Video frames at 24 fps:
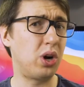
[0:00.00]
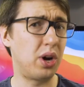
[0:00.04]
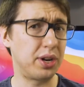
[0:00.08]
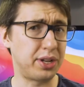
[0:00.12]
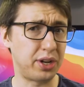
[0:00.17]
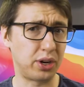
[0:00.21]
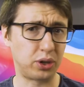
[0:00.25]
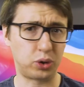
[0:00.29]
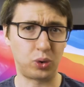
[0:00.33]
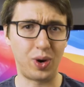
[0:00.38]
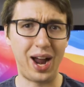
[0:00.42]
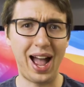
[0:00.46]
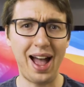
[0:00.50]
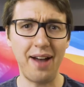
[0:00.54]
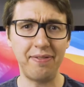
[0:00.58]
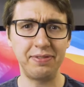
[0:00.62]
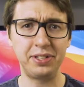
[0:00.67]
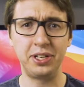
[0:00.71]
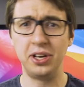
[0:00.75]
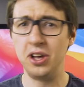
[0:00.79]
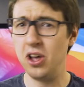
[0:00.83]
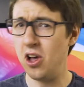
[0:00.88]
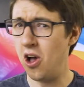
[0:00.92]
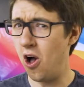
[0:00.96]
on your
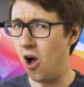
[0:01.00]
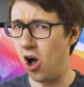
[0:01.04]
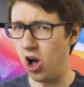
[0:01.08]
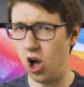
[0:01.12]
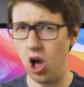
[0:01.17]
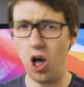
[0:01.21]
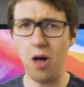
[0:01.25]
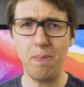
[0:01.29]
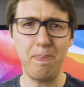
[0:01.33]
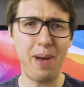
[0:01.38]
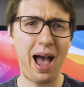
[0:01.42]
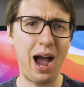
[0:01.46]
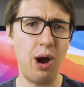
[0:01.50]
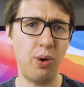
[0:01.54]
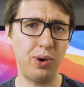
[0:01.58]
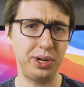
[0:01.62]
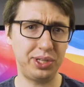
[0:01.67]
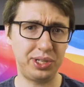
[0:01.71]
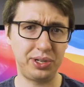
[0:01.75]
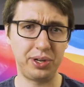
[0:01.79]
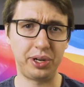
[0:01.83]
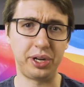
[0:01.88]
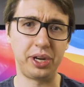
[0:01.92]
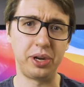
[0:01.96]
craft, all power
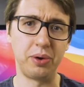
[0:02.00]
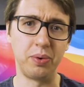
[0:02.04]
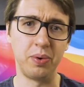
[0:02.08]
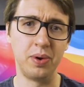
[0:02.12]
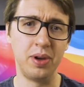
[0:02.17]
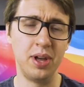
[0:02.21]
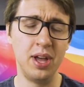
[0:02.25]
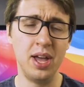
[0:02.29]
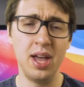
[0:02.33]
to you.